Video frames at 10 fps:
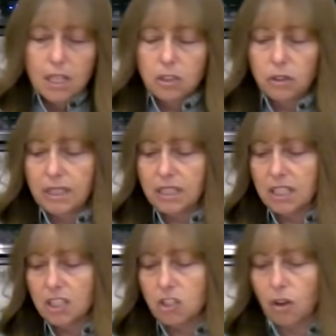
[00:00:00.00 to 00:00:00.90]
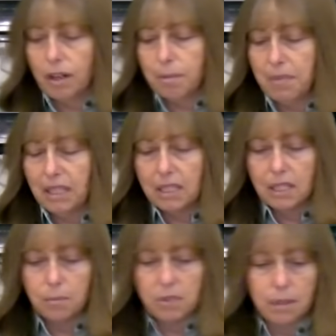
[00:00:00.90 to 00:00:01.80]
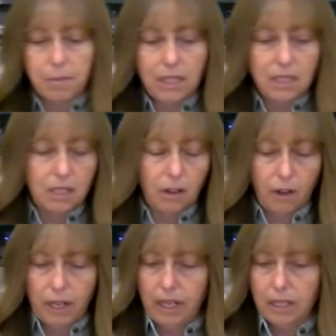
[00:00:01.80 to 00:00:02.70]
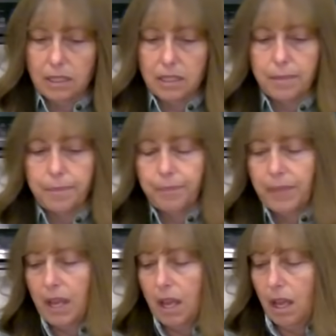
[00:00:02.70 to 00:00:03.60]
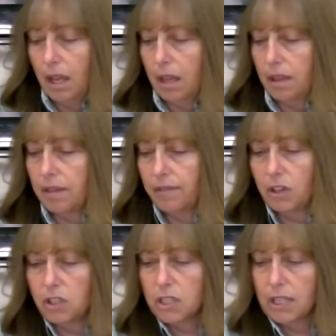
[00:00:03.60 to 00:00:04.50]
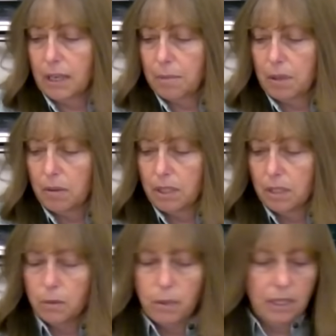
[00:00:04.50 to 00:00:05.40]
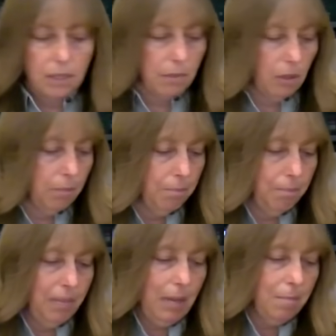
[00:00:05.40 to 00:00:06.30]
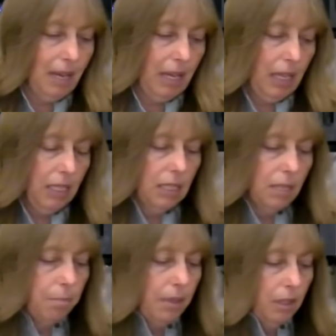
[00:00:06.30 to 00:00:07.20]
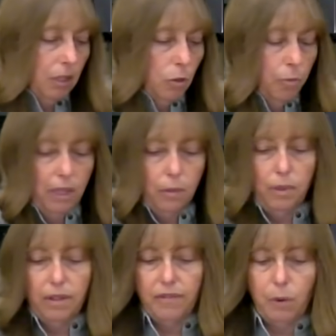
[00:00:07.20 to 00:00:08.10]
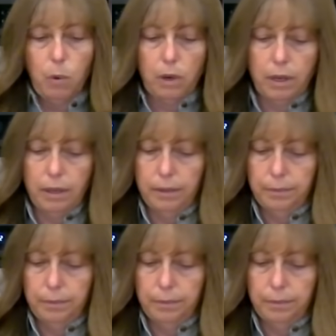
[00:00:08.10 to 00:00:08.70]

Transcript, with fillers: So let's get started mixing up some of these ingredients. The first thing I'm going to do is I'm going to beat my eggs up a little bit with a fork.